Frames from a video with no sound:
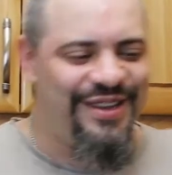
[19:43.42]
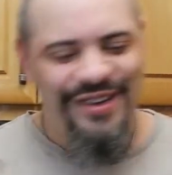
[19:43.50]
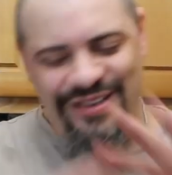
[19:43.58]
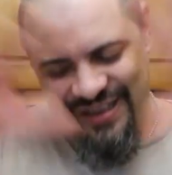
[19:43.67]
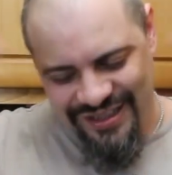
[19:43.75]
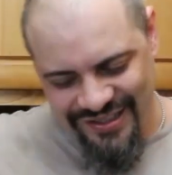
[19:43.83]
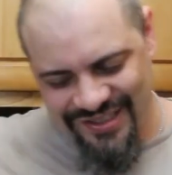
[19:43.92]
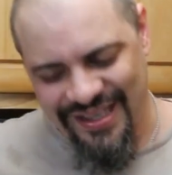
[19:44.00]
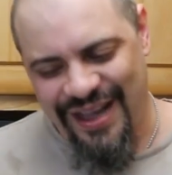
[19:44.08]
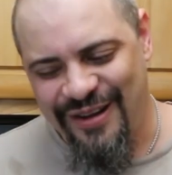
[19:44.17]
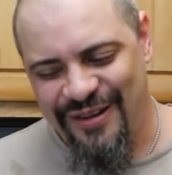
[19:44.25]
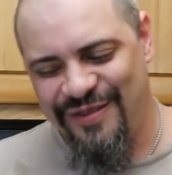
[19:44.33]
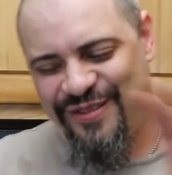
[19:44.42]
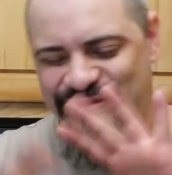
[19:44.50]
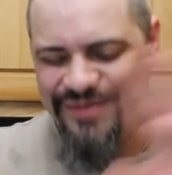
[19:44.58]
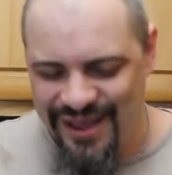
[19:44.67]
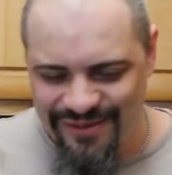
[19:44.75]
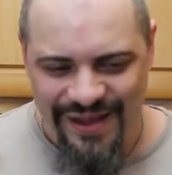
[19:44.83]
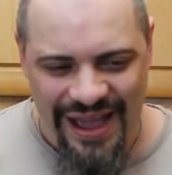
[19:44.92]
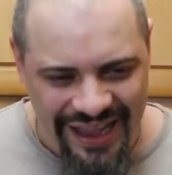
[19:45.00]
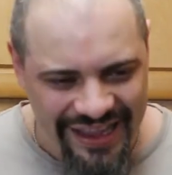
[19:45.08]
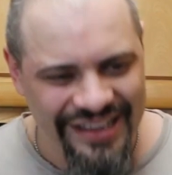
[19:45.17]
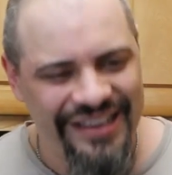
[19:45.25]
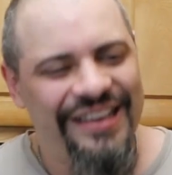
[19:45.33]
goodness out of the Big
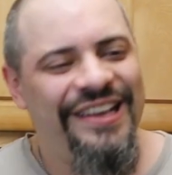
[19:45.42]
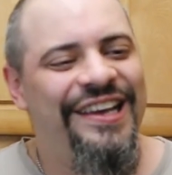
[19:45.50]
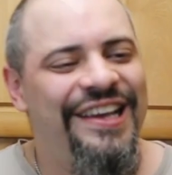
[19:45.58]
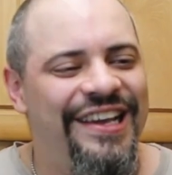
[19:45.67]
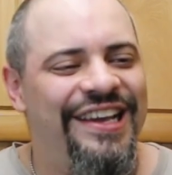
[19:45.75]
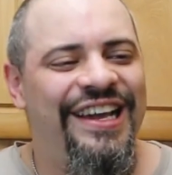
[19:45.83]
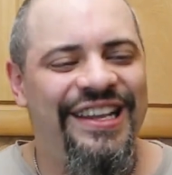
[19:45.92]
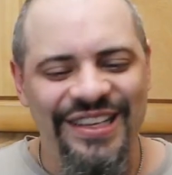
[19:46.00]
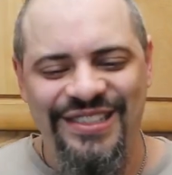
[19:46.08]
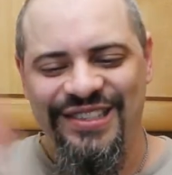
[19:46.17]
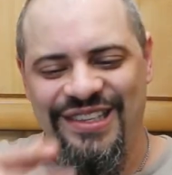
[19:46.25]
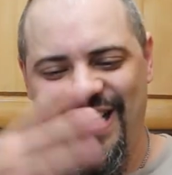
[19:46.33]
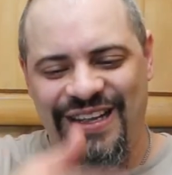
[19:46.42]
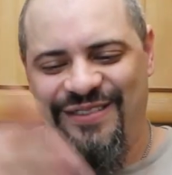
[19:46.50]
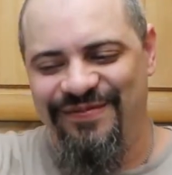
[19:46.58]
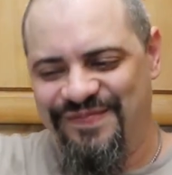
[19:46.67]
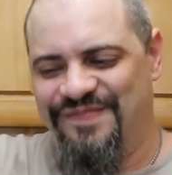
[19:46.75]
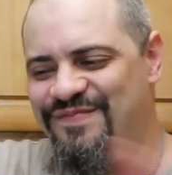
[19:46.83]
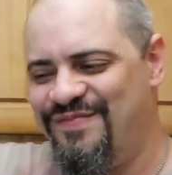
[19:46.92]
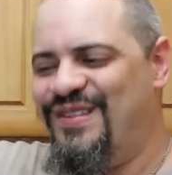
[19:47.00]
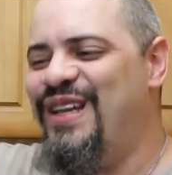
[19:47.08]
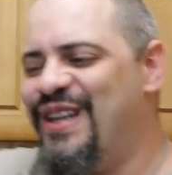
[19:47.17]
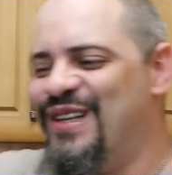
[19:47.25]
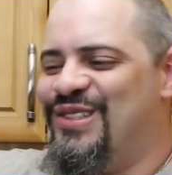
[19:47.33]
Mac, and it's like
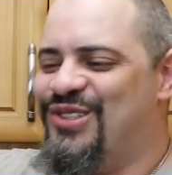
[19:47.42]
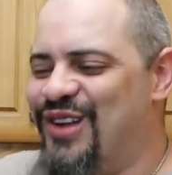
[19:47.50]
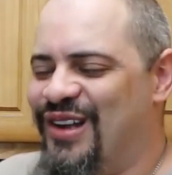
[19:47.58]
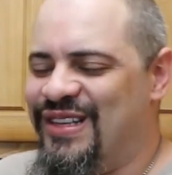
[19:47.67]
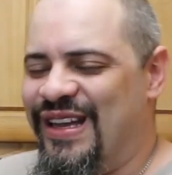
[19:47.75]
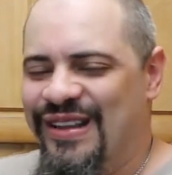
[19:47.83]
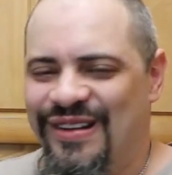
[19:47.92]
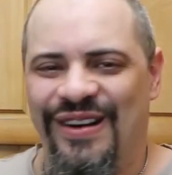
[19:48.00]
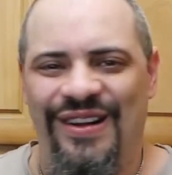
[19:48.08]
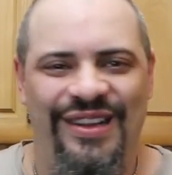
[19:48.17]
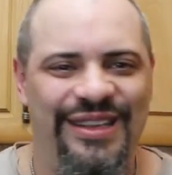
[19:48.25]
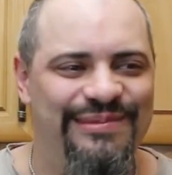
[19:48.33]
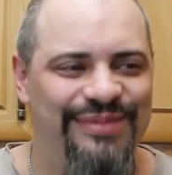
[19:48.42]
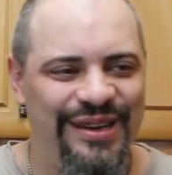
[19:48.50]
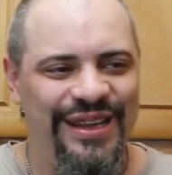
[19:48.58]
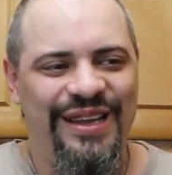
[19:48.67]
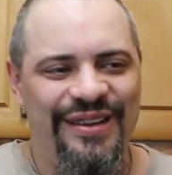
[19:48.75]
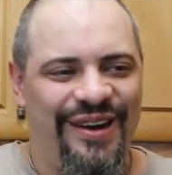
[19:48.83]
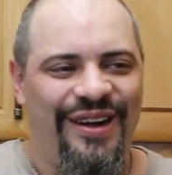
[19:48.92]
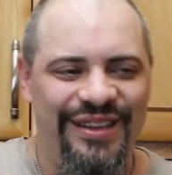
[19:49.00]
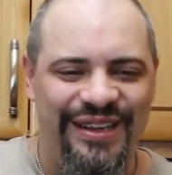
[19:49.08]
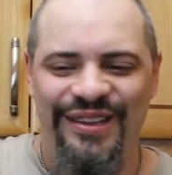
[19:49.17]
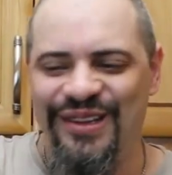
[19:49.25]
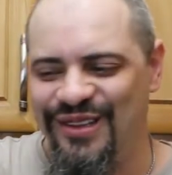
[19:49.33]
deconstructing it all and putting it all
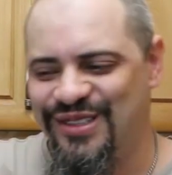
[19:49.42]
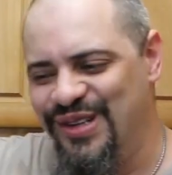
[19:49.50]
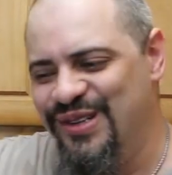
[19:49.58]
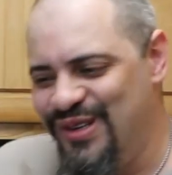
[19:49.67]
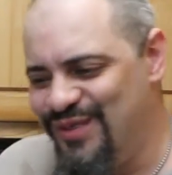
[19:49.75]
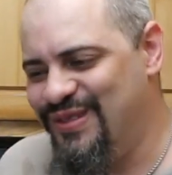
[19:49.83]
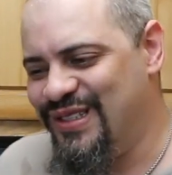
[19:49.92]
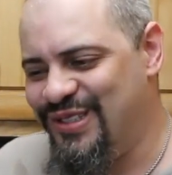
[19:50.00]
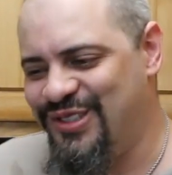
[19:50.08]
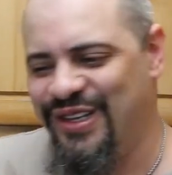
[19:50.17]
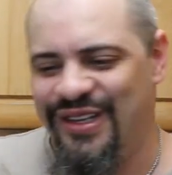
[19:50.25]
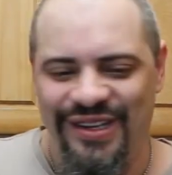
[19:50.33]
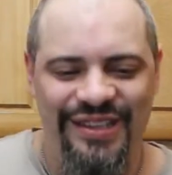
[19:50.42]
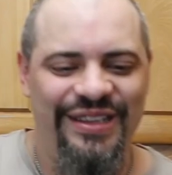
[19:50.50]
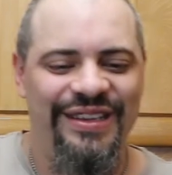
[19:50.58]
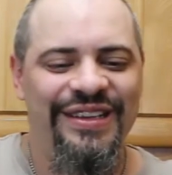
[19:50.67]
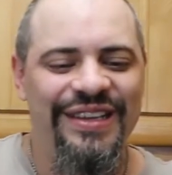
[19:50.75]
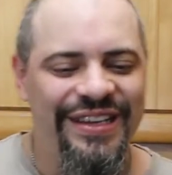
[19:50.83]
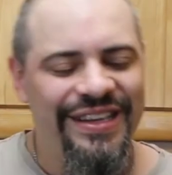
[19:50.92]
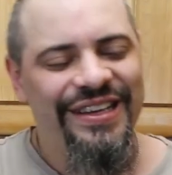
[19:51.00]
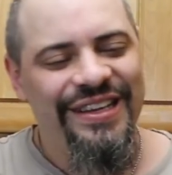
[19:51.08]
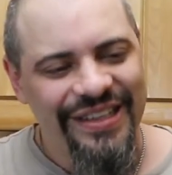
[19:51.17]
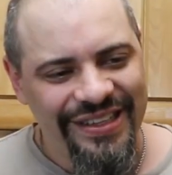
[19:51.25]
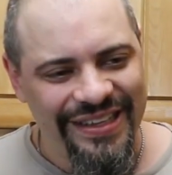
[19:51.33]
into little tubes and shit on the
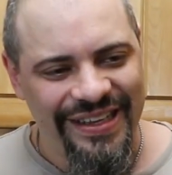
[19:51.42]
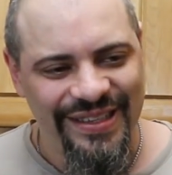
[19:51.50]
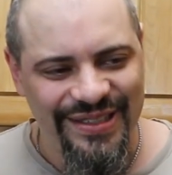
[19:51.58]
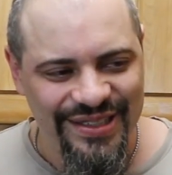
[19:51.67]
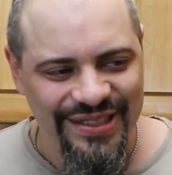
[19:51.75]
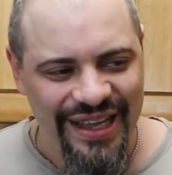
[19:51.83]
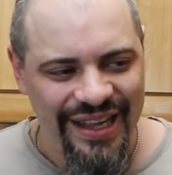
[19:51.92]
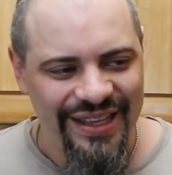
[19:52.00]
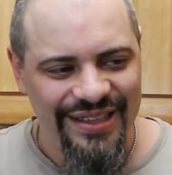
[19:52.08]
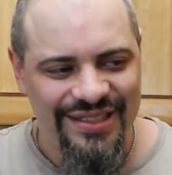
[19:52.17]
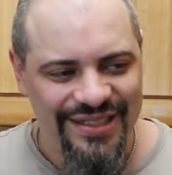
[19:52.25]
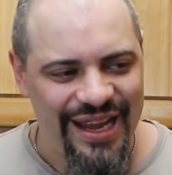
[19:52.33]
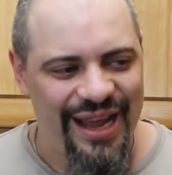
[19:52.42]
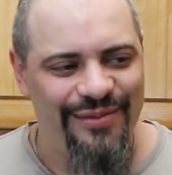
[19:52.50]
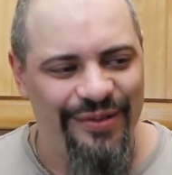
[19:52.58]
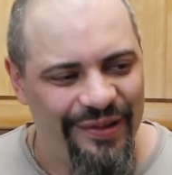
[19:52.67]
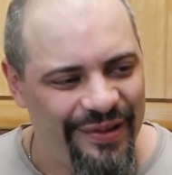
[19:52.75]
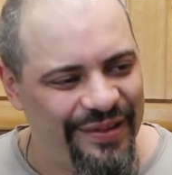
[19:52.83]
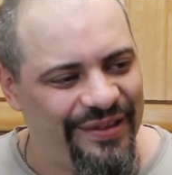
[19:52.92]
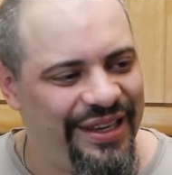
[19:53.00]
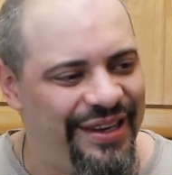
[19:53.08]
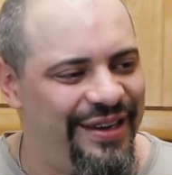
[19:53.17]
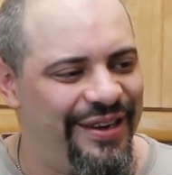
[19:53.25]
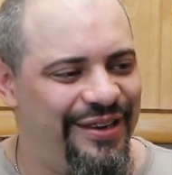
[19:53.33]
like science table,
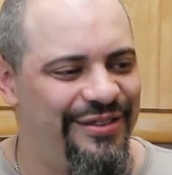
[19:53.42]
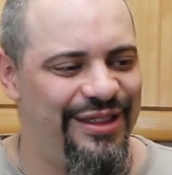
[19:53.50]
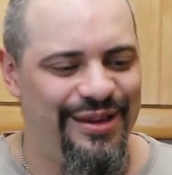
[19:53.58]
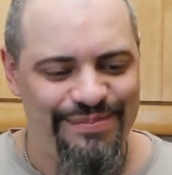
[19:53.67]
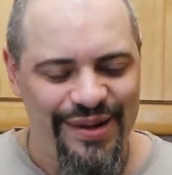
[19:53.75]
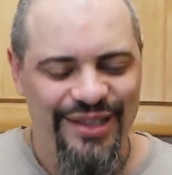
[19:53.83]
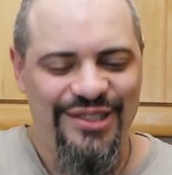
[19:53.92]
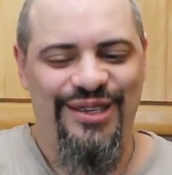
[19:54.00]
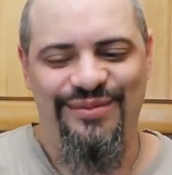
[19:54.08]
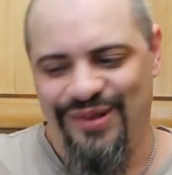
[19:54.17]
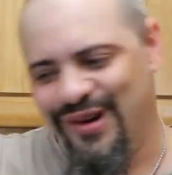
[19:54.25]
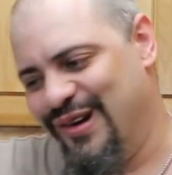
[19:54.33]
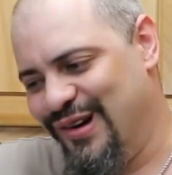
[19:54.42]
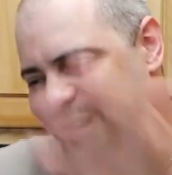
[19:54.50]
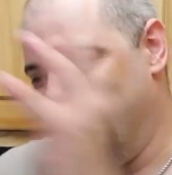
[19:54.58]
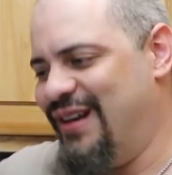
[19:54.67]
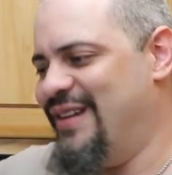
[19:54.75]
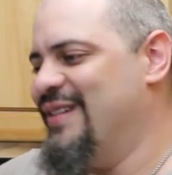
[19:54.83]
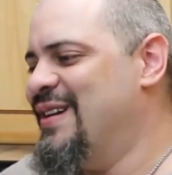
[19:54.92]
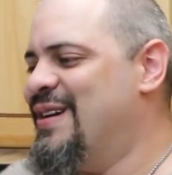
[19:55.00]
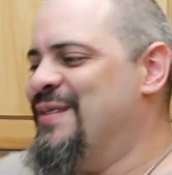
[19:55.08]
you know, with a Bunsen burner, and